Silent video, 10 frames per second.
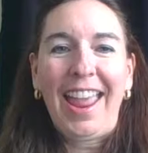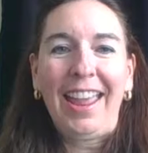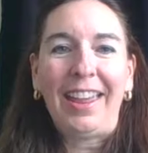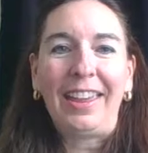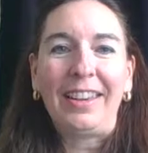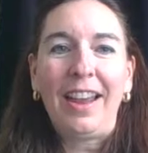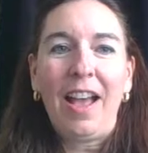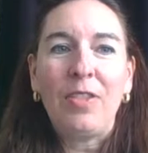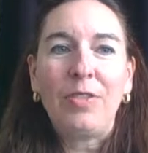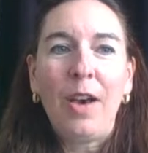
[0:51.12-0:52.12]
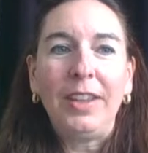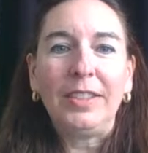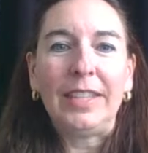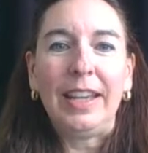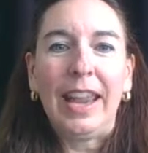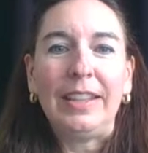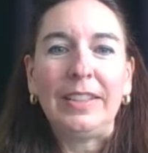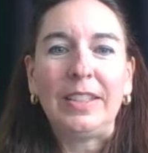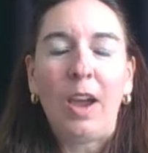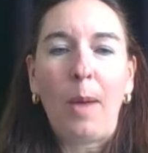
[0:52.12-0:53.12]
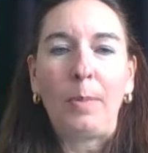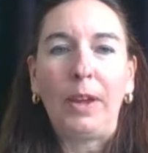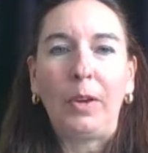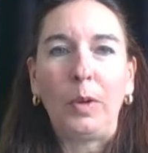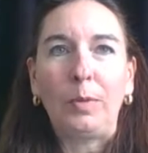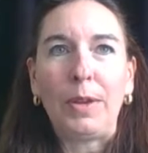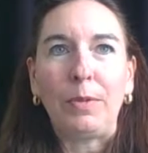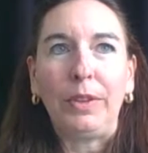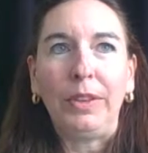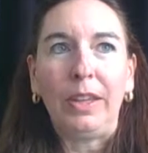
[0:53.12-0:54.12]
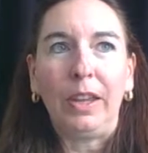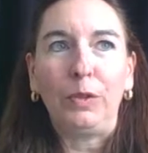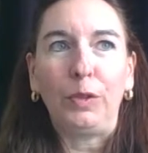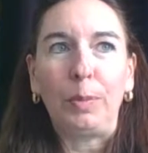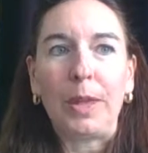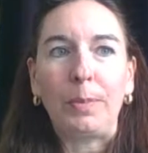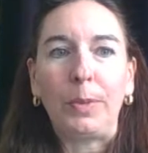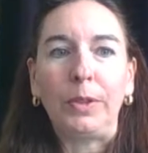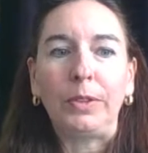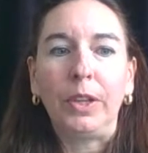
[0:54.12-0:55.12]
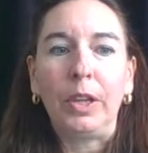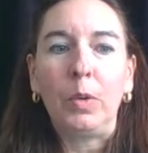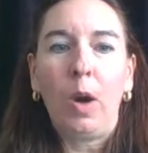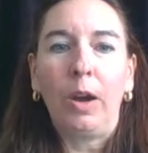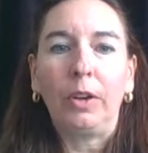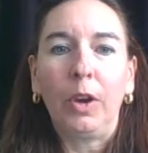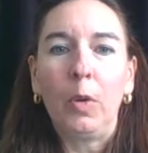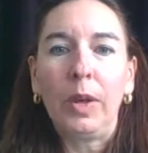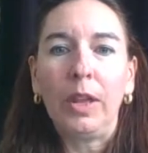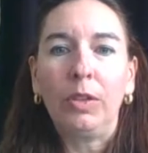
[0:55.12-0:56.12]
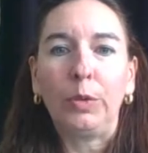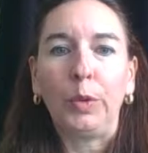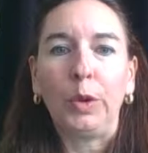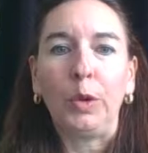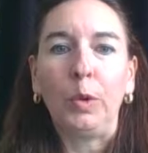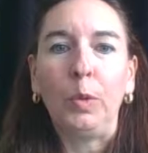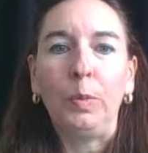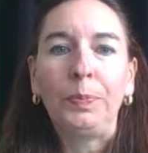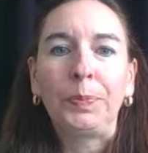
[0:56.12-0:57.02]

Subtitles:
And I thought today's topic would be really good for people who are going through